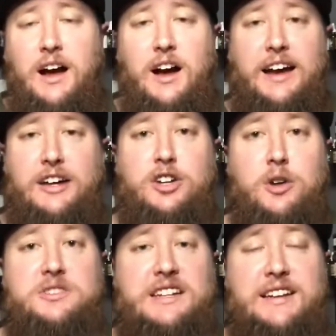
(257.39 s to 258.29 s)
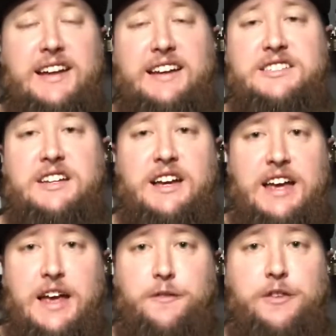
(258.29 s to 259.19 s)
It goes in nice.
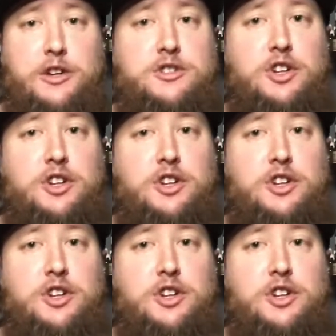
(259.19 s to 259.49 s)
It feels